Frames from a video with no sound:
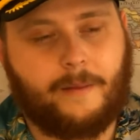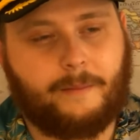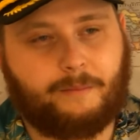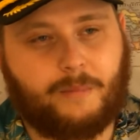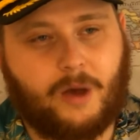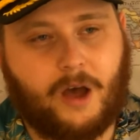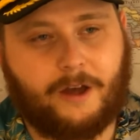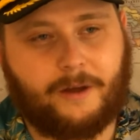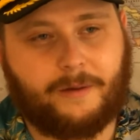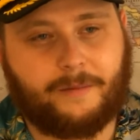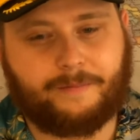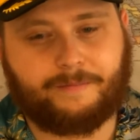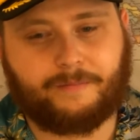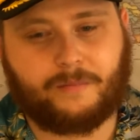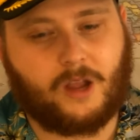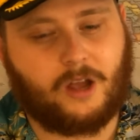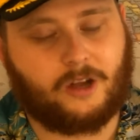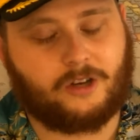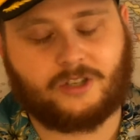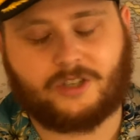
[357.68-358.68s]
but
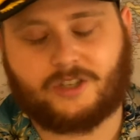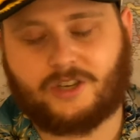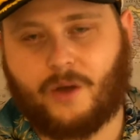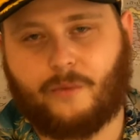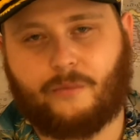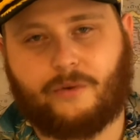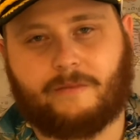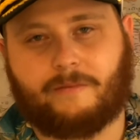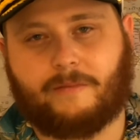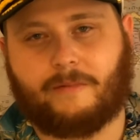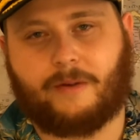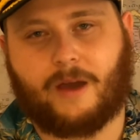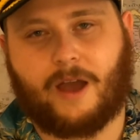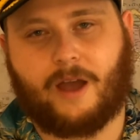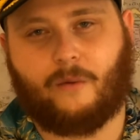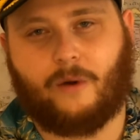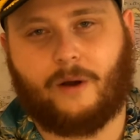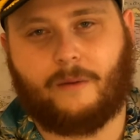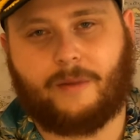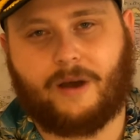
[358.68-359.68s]
I just don't want to be
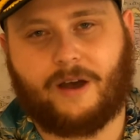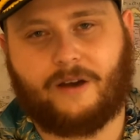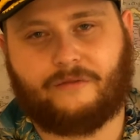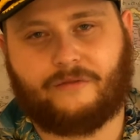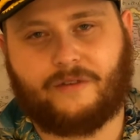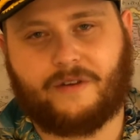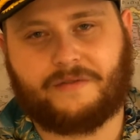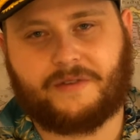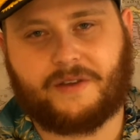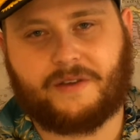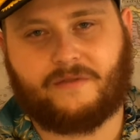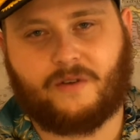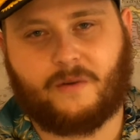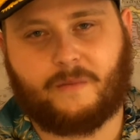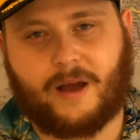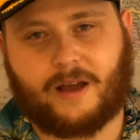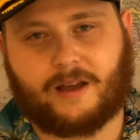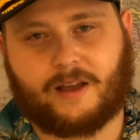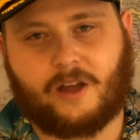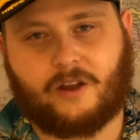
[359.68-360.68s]
paying £1.50 for a
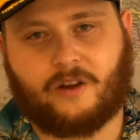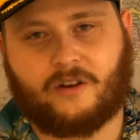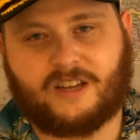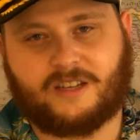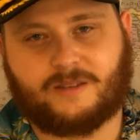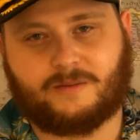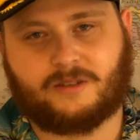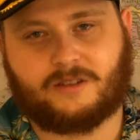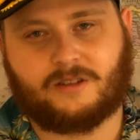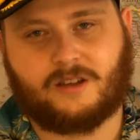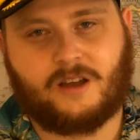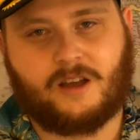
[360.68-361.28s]
packet of crisps